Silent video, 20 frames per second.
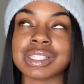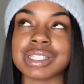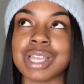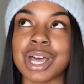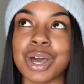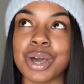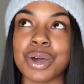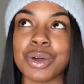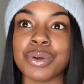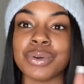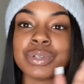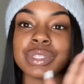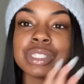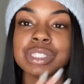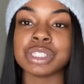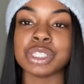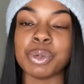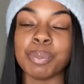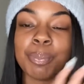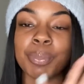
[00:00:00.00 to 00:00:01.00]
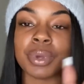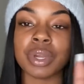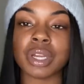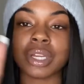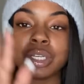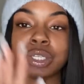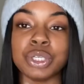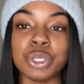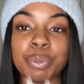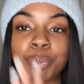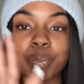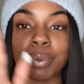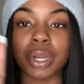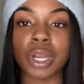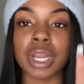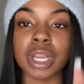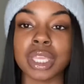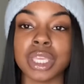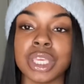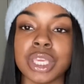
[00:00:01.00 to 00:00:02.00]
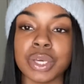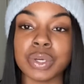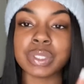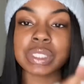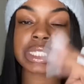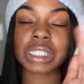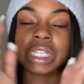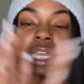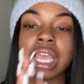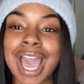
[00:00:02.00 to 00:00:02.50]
So super duper cute.